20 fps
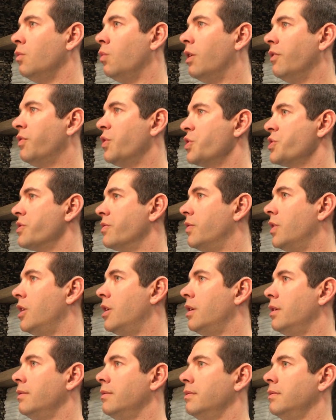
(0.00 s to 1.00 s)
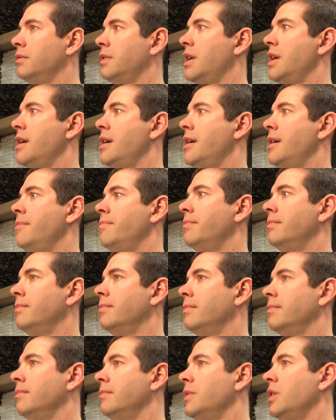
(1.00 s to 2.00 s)
Well, first of all,
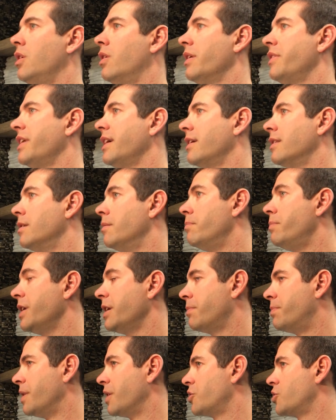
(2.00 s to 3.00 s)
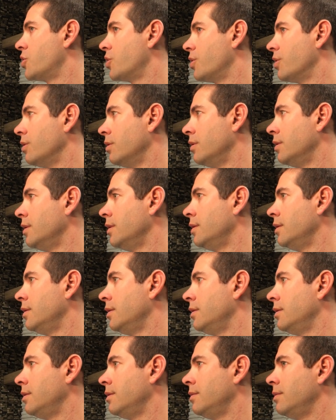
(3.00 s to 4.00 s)
you know, I think in the big picture,
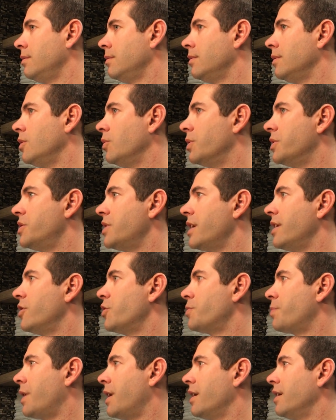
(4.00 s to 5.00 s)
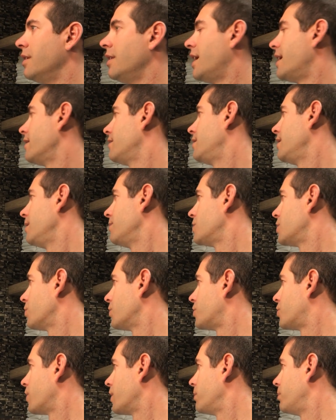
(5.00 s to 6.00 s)
you would say there's probably a lot of teams
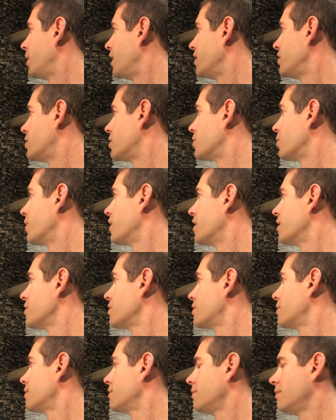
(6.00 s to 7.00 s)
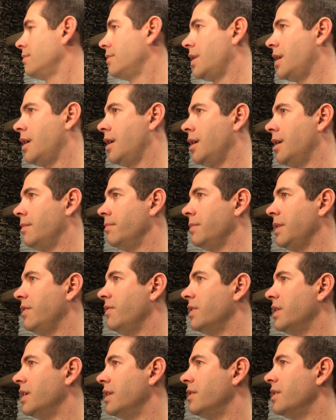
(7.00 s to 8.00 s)
that would trade places with us,
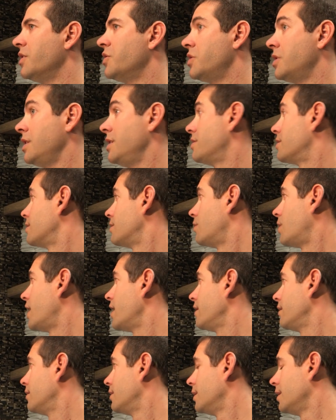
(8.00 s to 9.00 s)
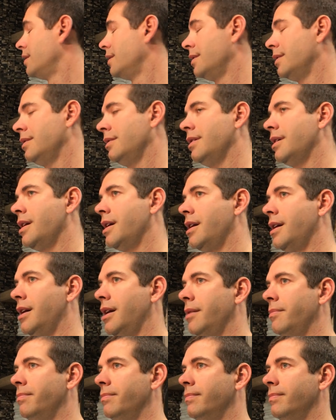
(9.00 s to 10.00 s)
even in this season,
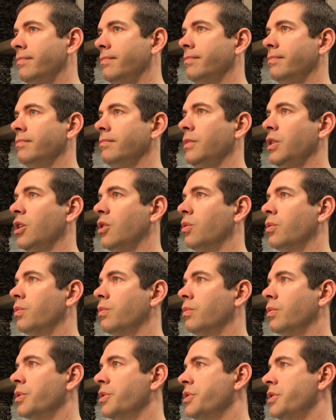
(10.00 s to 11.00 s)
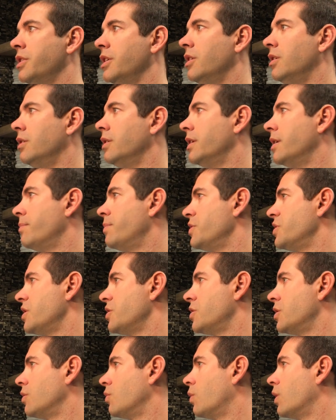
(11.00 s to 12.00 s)
right? You know, we're still in a
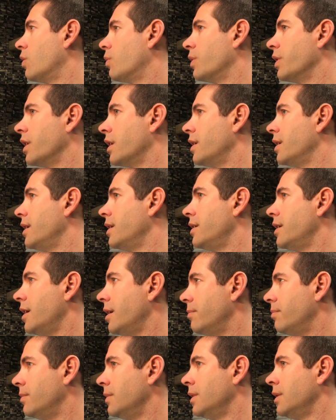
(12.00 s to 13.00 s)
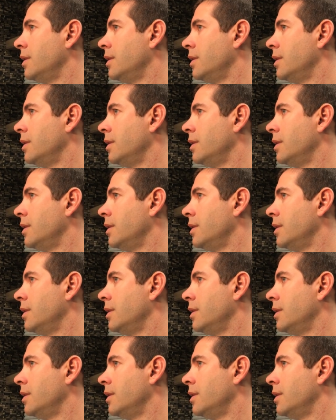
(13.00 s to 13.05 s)
position where we're going to end up,